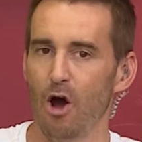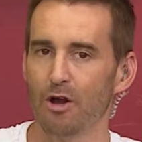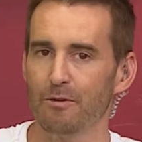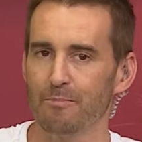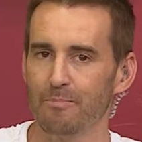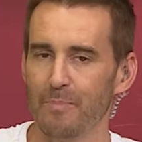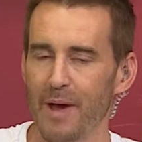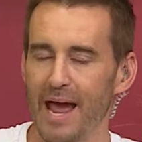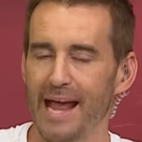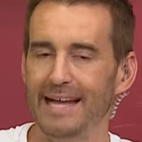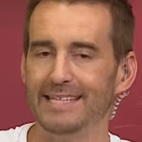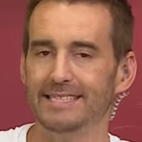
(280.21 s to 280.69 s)
on
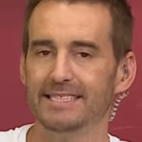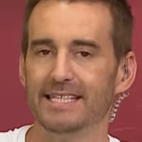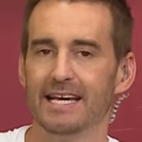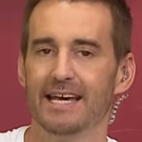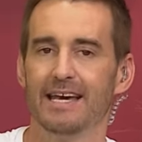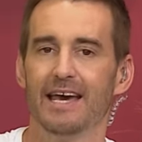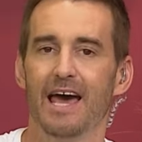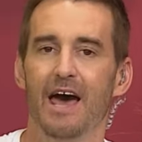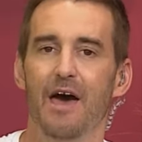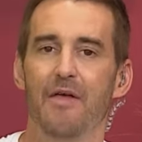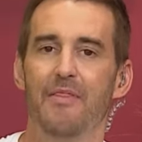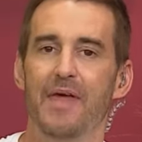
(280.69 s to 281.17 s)
paint,
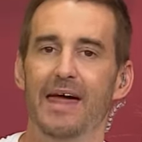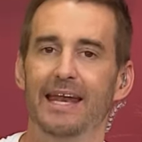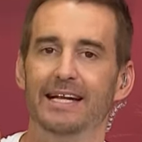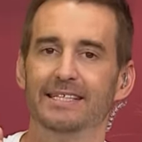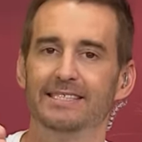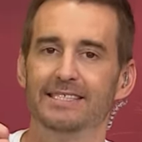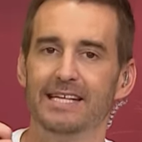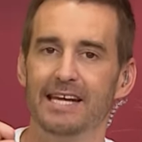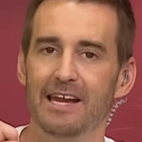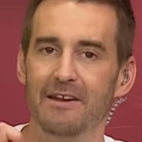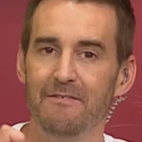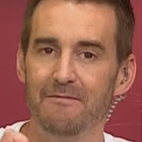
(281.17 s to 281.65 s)
that
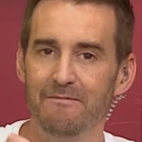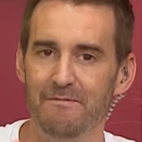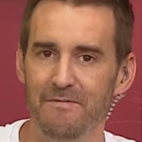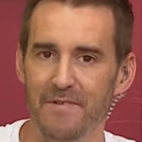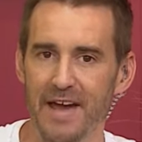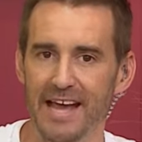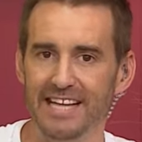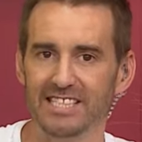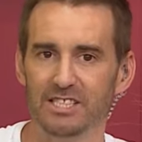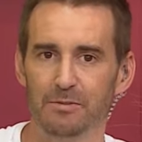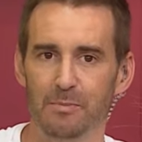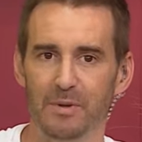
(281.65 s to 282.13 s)
it's an
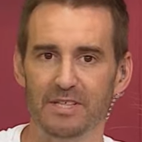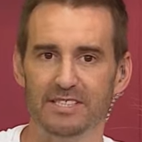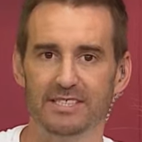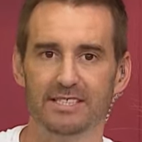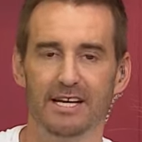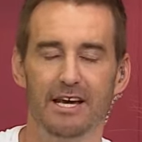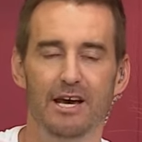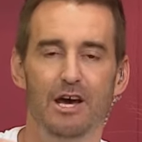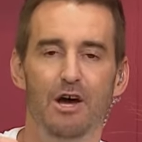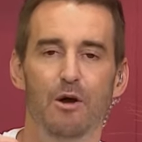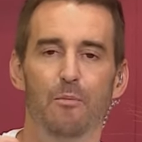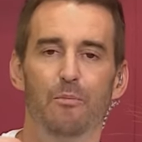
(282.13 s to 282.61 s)
investment.